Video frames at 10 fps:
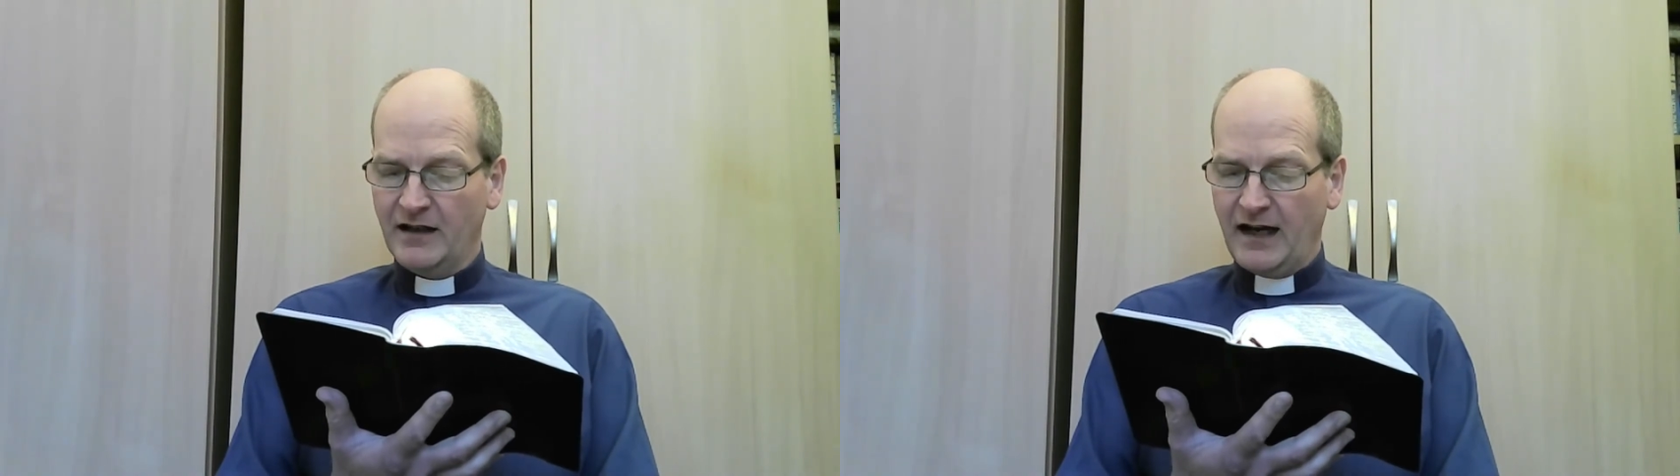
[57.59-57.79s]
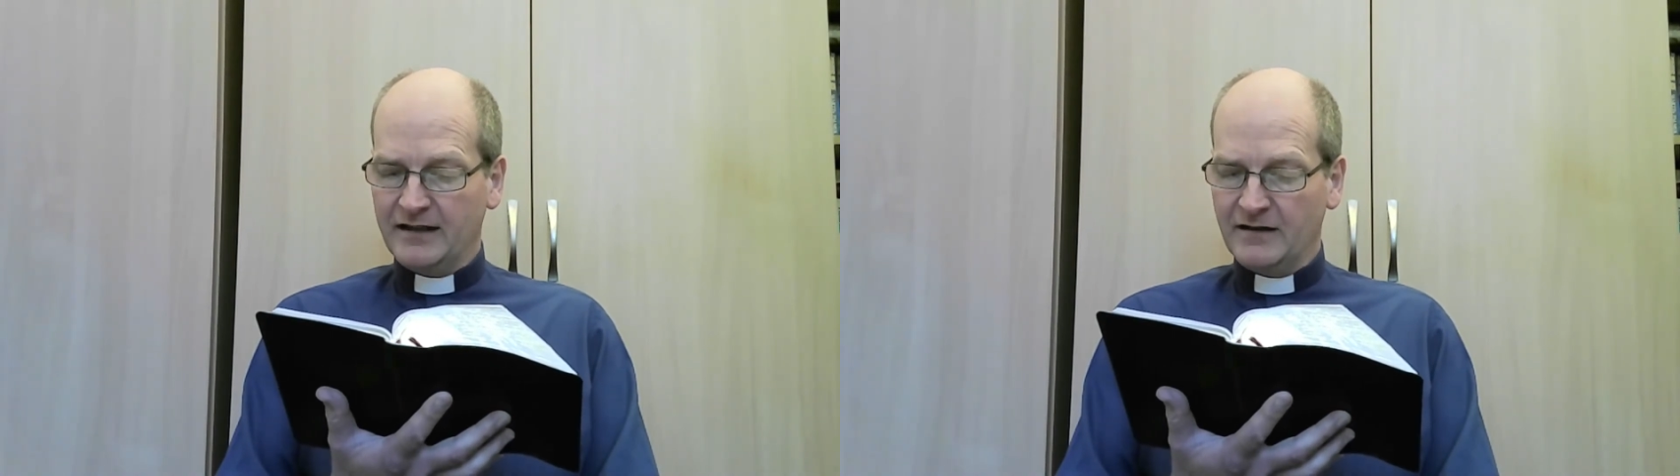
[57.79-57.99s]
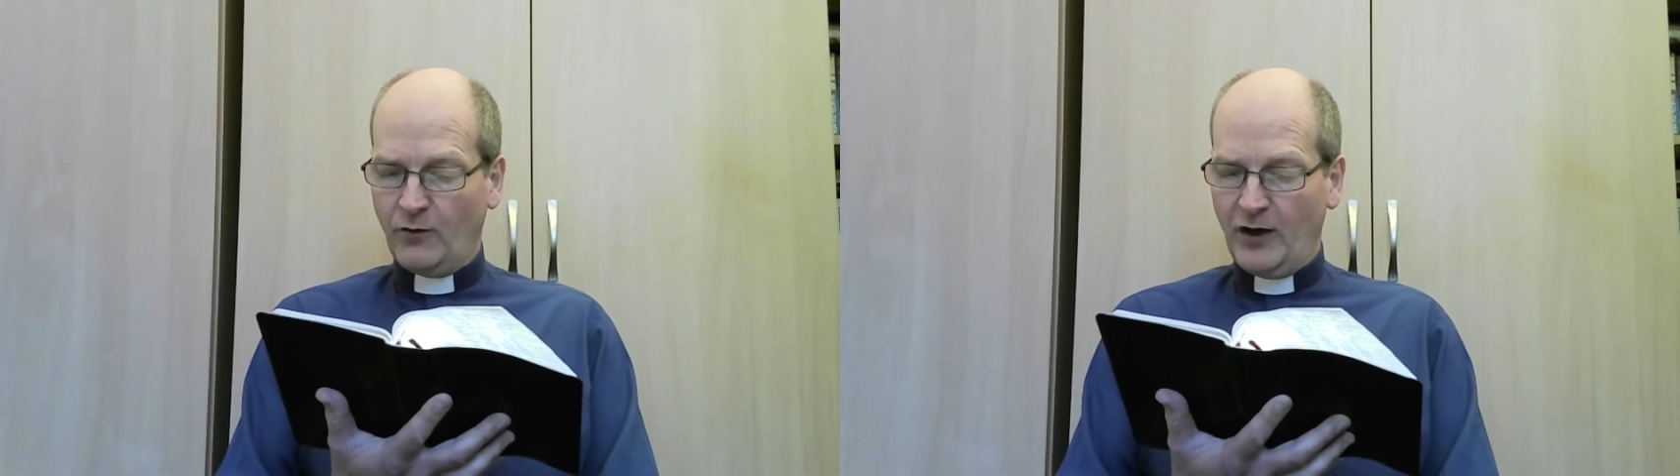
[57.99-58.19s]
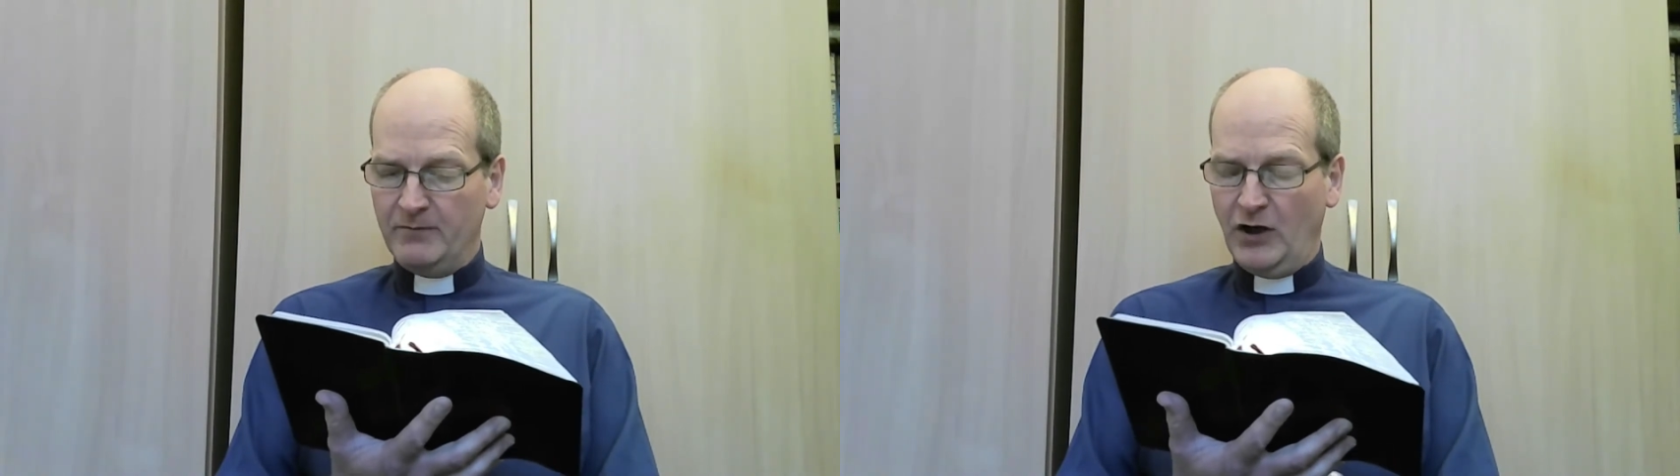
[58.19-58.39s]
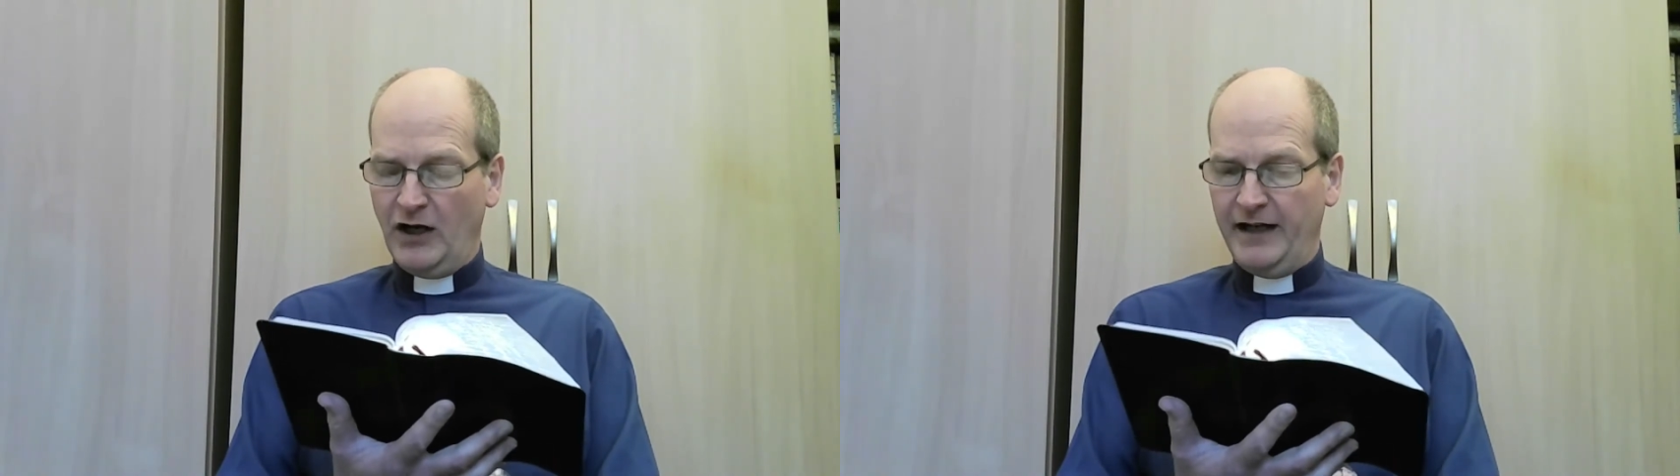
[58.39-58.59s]
and of one
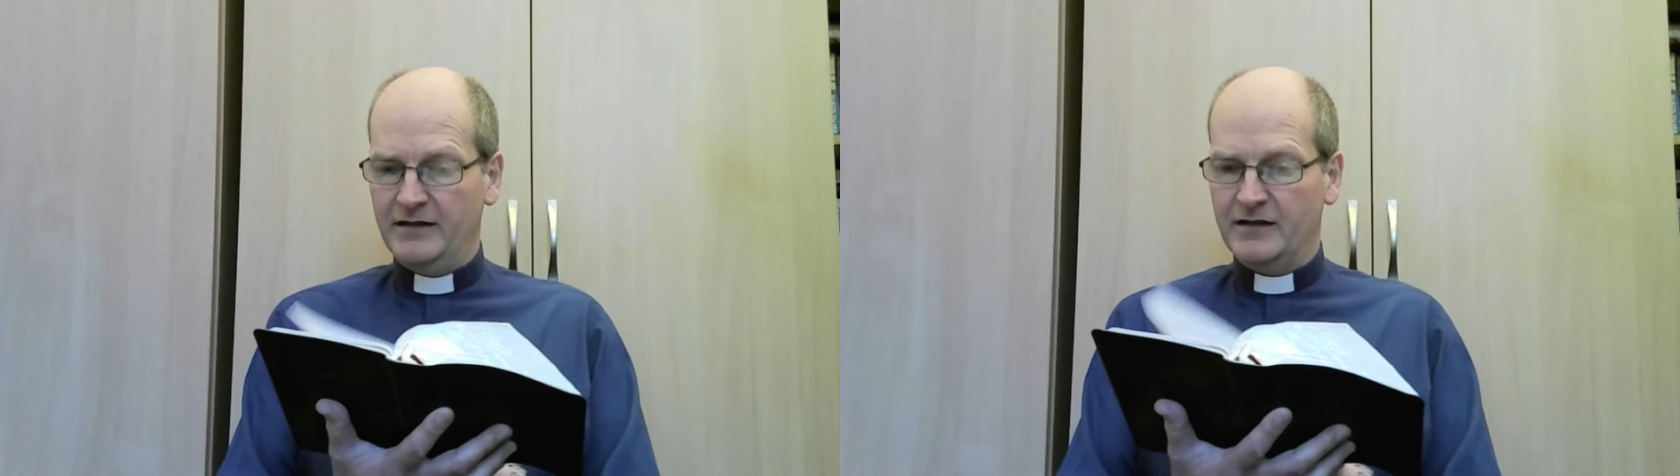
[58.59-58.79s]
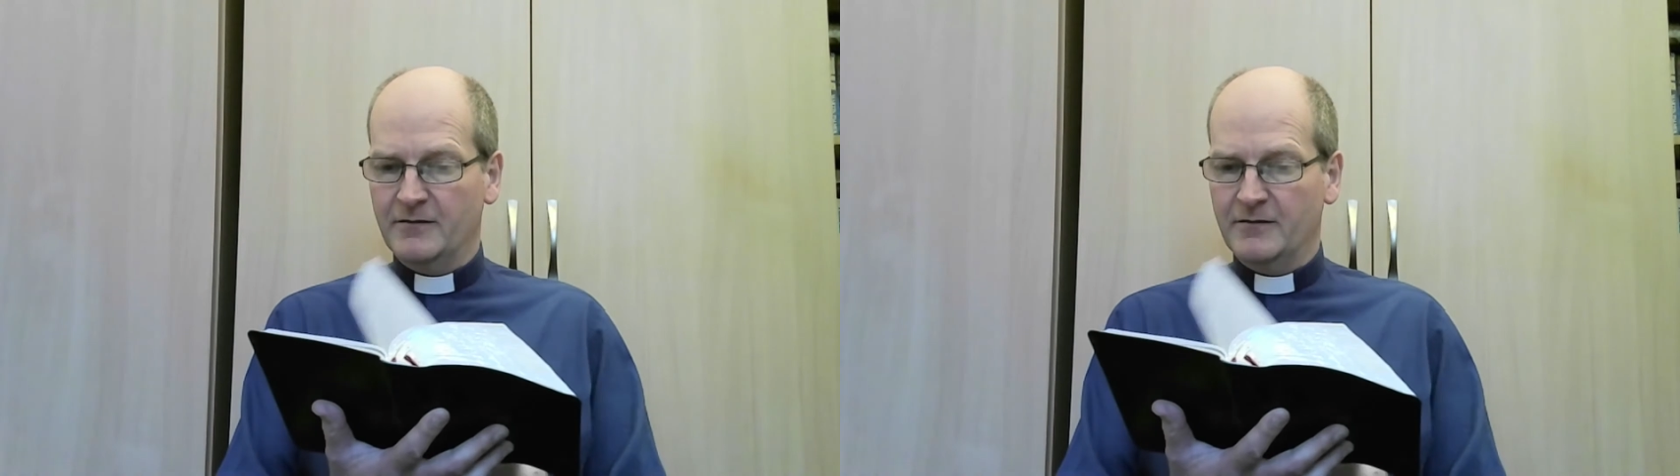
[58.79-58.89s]
mind.